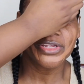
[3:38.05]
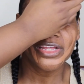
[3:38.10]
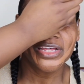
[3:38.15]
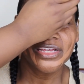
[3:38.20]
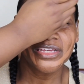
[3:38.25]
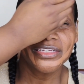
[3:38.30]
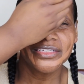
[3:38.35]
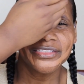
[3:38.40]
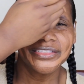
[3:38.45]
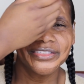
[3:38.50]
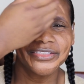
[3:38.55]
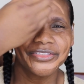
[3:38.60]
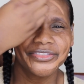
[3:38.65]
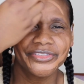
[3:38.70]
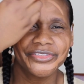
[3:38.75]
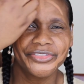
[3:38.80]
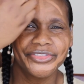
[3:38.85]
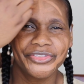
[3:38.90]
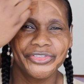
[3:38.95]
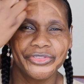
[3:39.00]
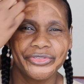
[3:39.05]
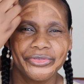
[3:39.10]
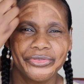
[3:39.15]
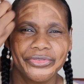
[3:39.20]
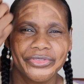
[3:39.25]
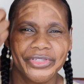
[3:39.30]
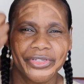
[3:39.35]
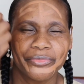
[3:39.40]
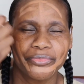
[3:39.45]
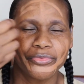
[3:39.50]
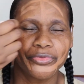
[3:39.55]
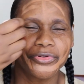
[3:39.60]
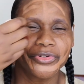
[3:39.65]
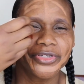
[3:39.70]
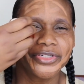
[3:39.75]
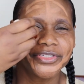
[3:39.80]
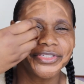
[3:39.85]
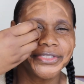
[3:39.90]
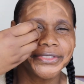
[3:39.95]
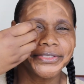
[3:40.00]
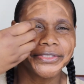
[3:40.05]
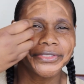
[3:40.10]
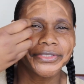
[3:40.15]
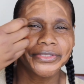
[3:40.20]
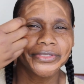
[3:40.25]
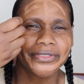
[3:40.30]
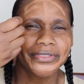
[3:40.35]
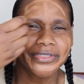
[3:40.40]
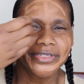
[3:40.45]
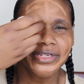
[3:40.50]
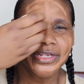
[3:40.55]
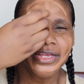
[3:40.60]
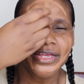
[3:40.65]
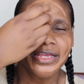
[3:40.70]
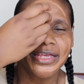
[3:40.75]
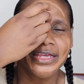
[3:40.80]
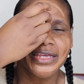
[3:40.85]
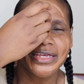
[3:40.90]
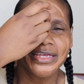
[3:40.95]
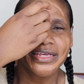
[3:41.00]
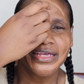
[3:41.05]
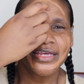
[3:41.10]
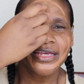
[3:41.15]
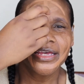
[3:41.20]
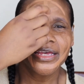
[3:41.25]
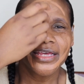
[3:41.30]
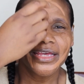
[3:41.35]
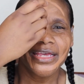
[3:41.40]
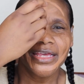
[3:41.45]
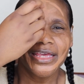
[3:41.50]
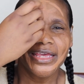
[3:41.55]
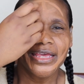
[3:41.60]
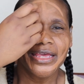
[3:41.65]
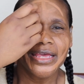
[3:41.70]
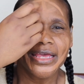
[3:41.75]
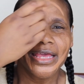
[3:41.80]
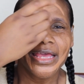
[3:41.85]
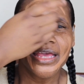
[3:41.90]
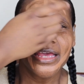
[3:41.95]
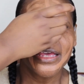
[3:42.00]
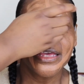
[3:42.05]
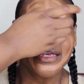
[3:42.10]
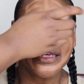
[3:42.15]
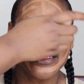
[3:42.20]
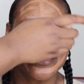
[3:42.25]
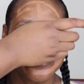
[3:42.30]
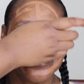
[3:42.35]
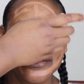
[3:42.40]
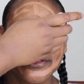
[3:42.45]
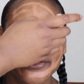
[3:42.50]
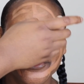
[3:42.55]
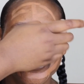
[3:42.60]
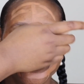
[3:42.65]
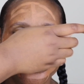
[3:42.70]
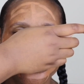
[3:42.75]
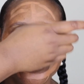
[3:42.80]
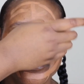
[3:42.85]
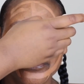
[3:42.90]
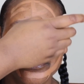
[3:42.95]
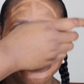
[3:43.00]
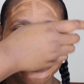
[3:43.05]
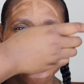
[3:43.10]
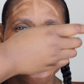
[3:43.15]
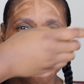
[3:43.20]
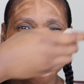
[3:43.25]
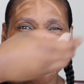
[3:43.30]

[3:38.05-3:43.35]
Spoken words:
when you couldn't reach my love. Called him on a cell